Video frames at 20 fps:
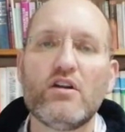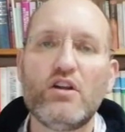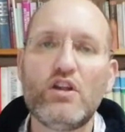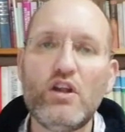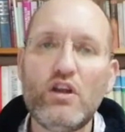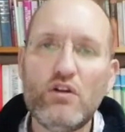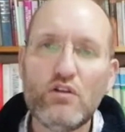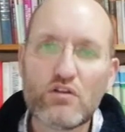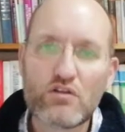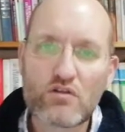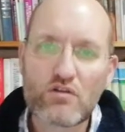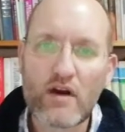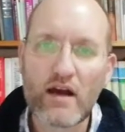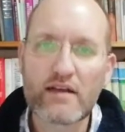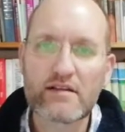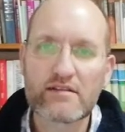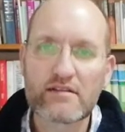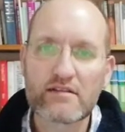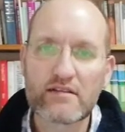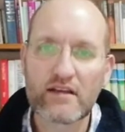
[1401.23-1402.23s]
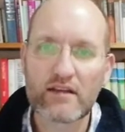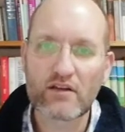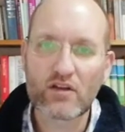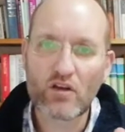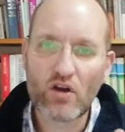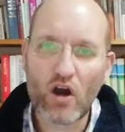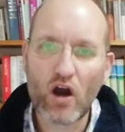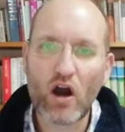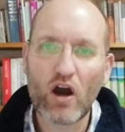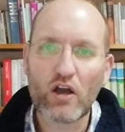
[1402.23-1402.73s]
do you trust that
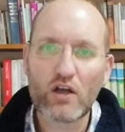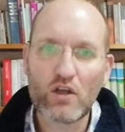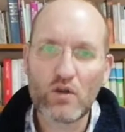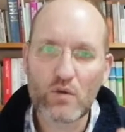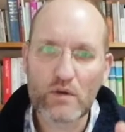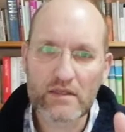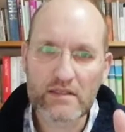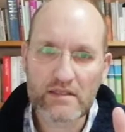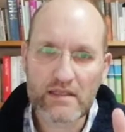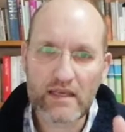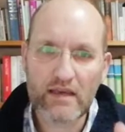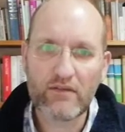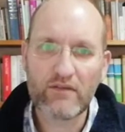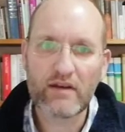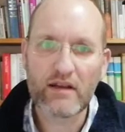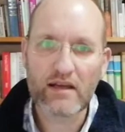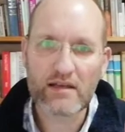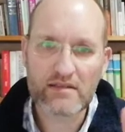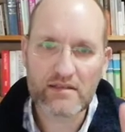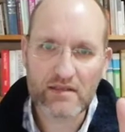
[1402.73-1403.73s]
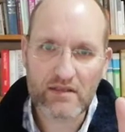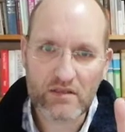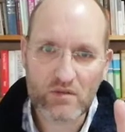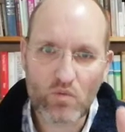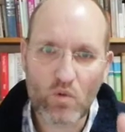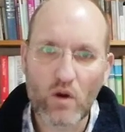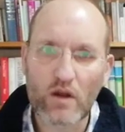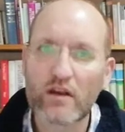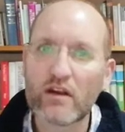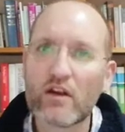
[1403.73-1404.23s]
God, who has given us His
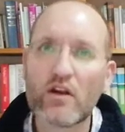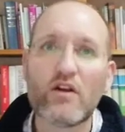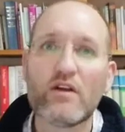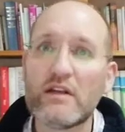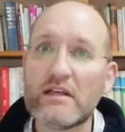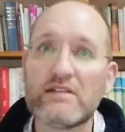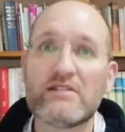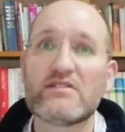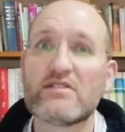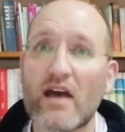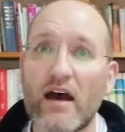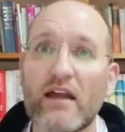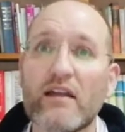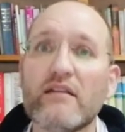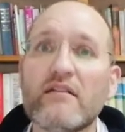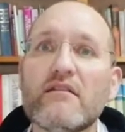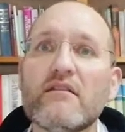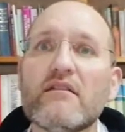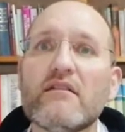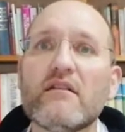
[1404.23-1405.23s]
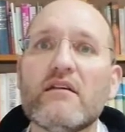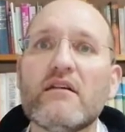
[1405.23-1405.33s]
one and only Son,